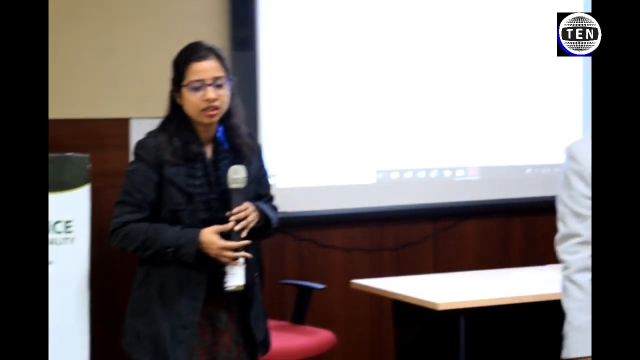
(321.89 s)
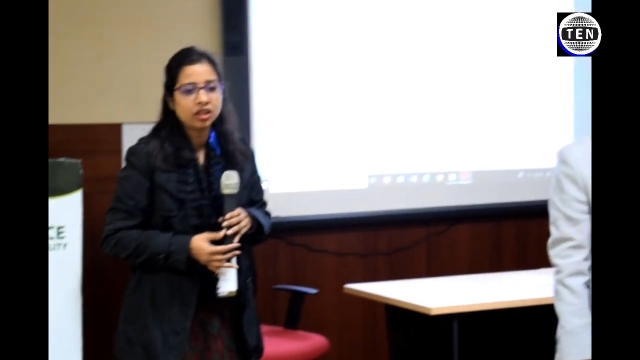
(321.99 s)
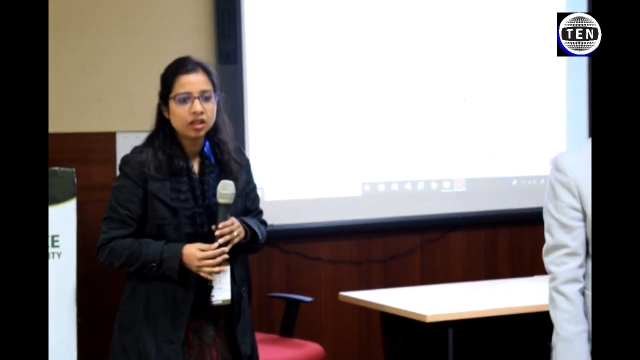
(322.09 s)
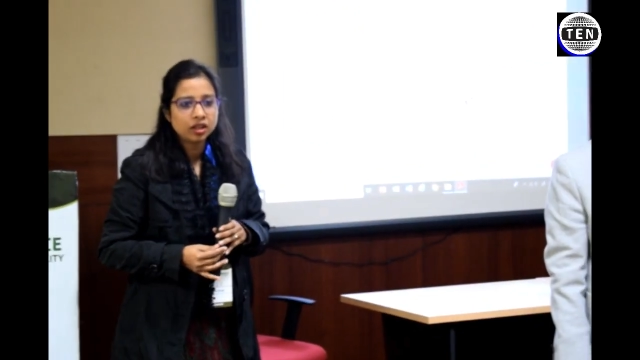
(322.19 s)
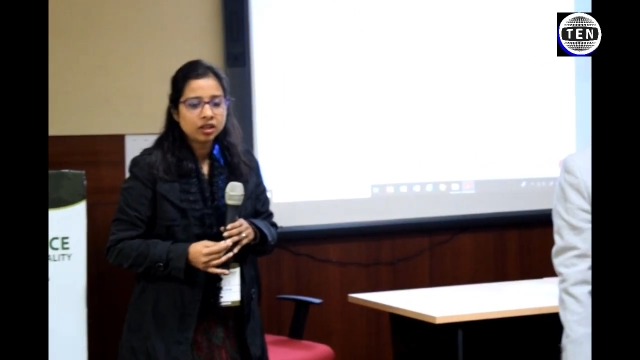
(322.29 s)

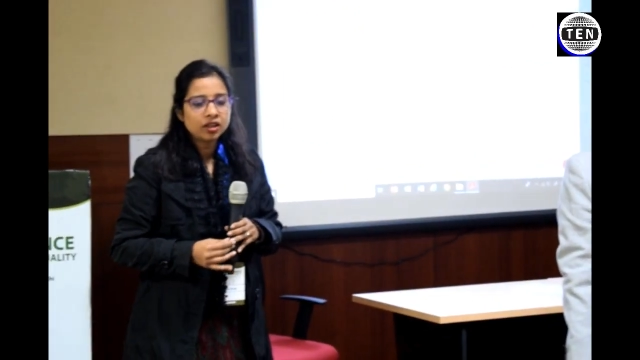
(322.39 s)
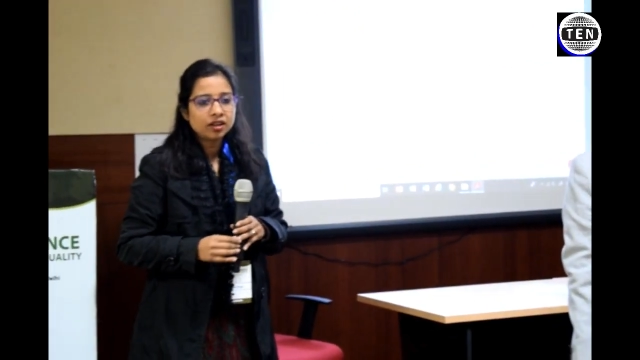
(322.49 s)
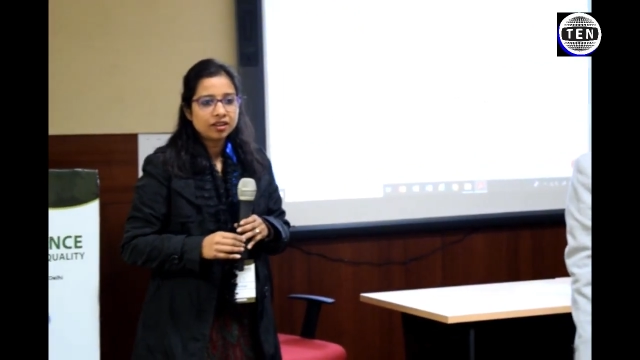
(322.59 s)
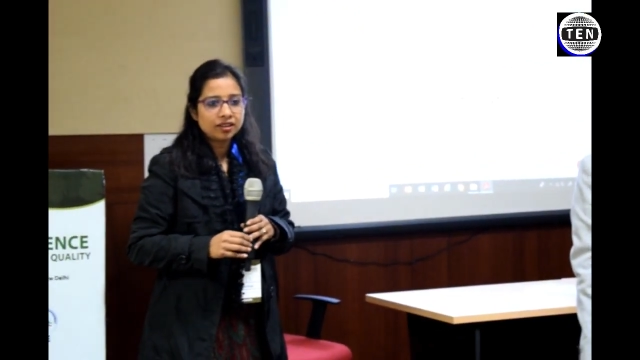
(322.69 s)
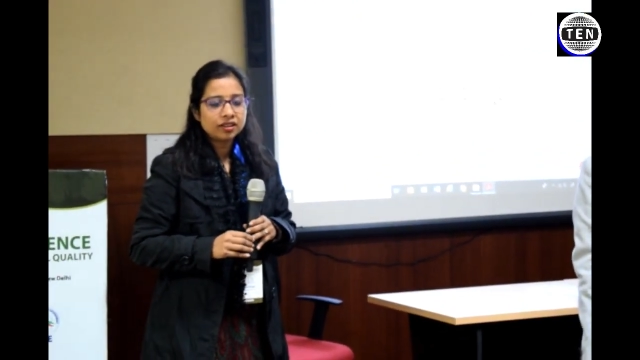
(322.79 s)
main
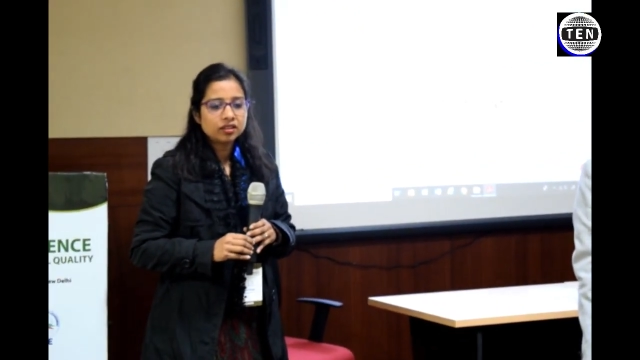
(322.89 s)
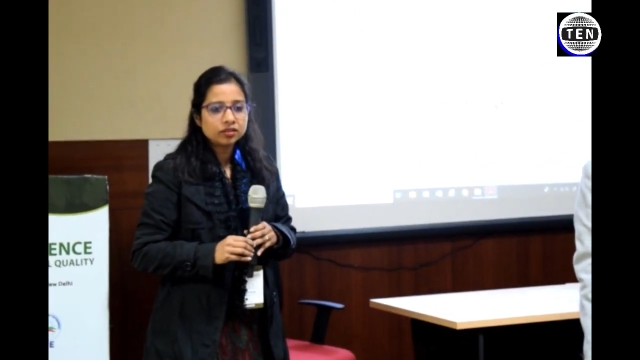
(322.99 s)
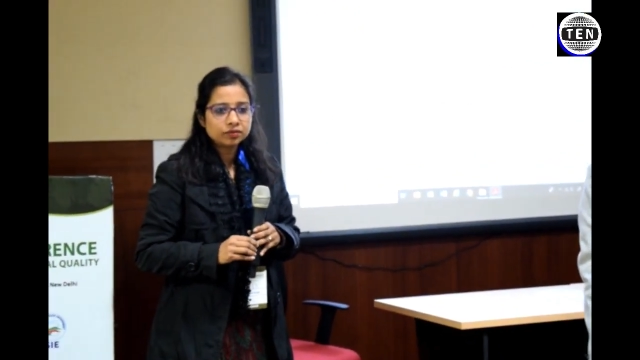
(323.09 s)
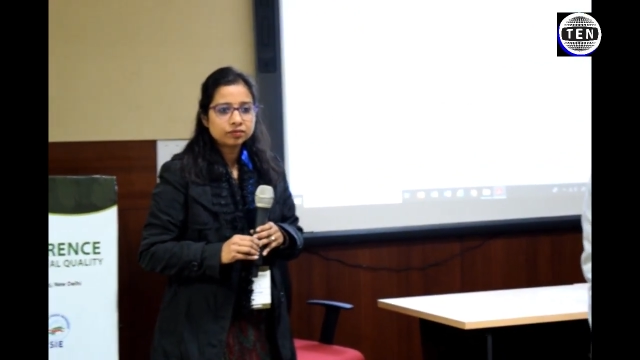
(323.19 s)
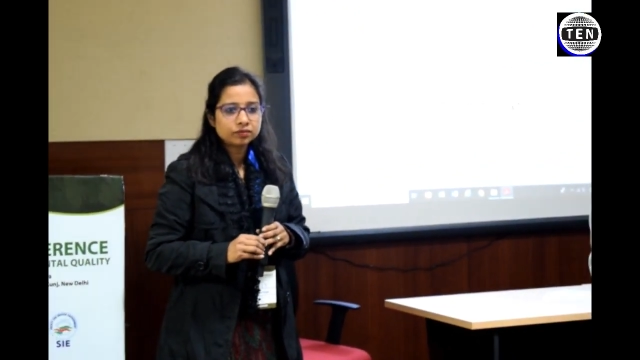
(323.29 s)
reason was
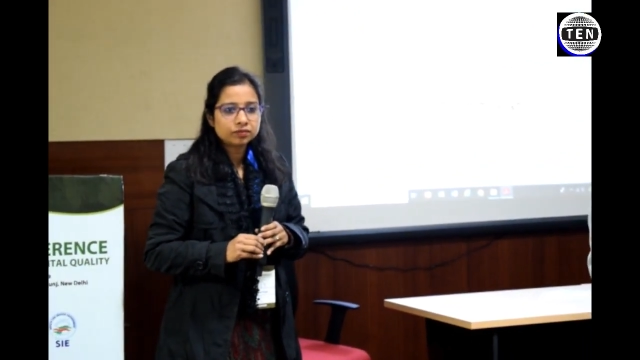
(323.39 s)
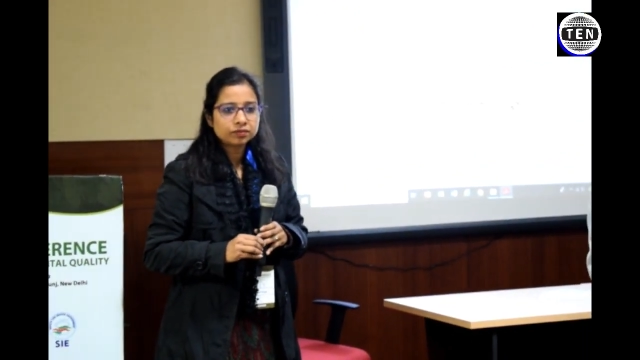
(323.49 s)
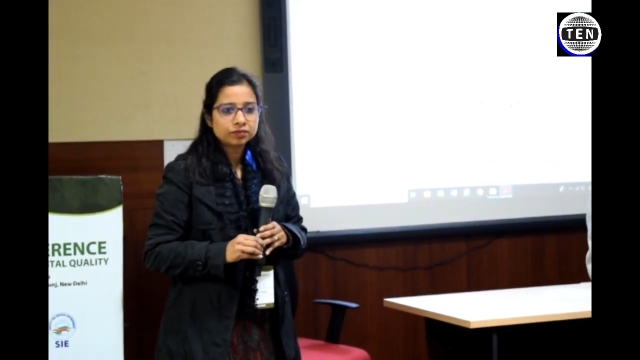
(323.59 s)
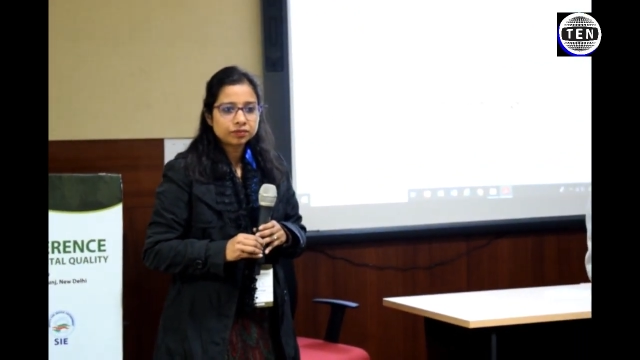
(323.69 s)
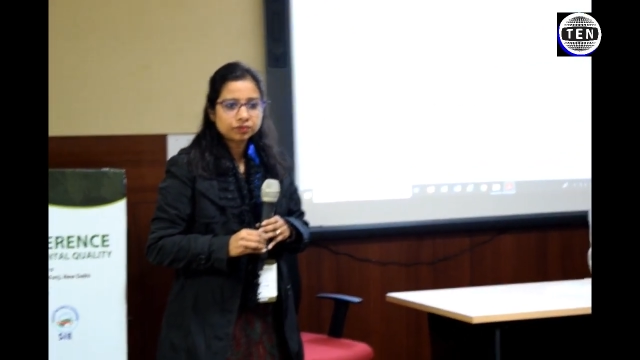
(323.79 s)
because of
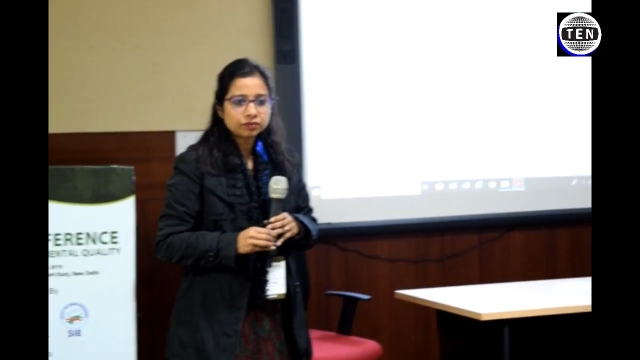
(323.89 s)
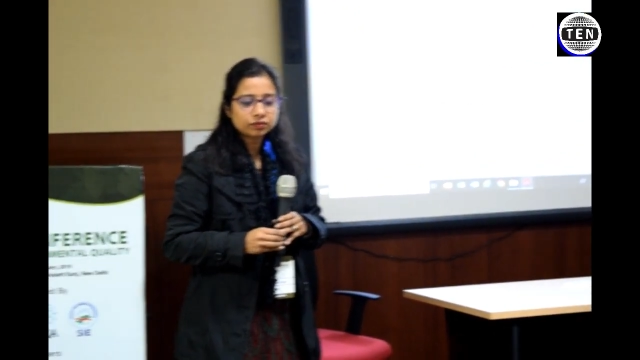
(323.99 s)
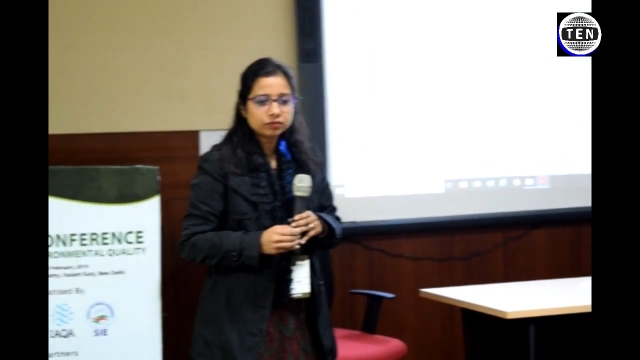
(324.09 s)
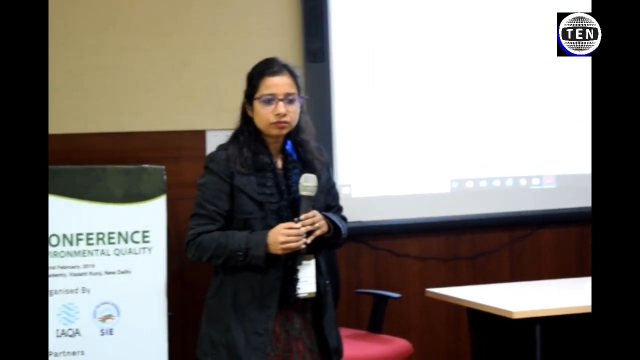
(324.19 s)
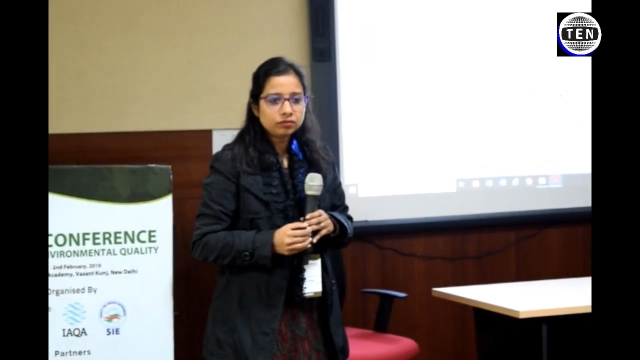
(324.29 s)
the
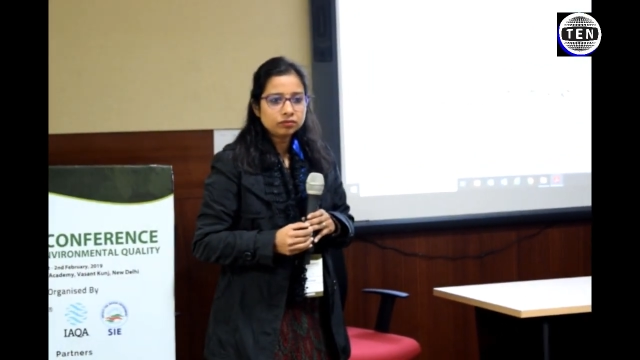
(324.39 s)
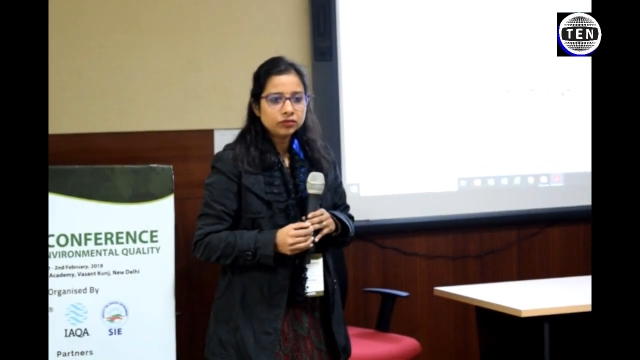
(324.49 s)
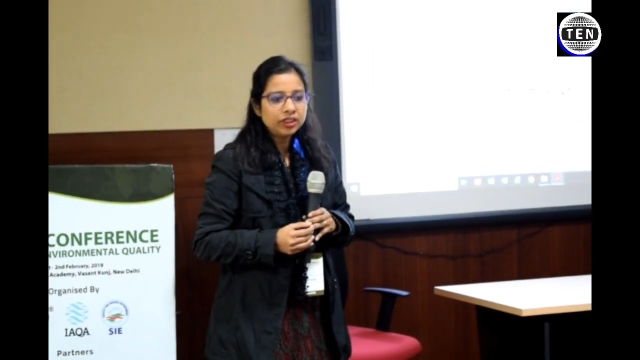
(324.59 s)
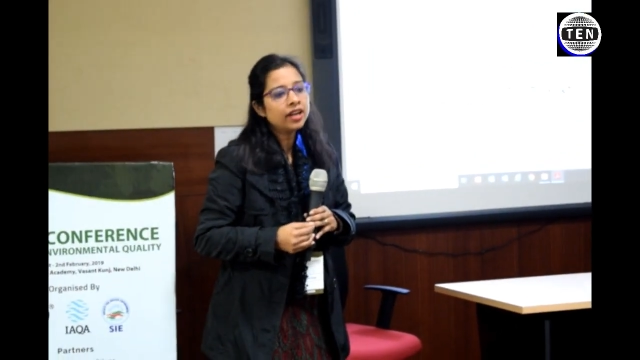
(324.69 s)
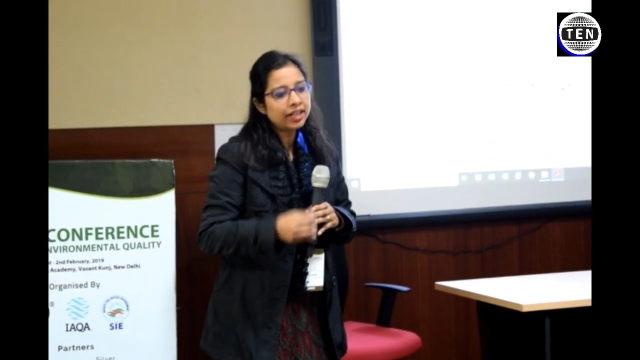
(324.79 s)
glare the yeah,